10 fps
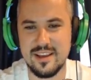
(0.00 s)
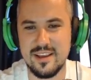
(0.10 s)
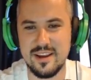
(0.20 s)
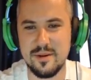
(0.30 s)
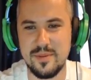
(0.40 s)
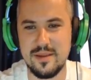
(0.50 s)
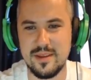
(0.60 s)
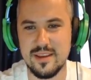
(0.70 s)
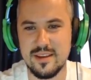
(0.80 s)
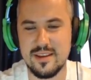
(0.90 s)
Here, baby.
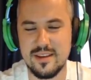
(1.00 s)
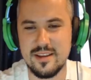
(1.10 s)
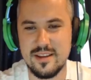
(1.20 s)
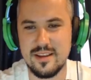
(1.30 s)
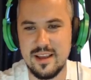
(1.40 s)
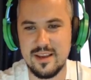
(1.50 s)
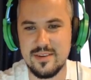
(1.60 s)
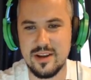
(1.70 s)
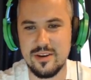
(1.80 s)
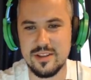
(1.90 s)
Have a
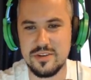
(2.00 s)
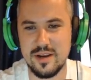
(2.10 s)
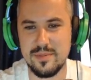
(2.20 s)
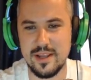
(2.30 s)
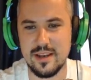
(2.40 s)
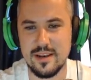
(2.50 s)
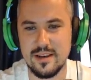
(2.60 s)
go on the trampoline.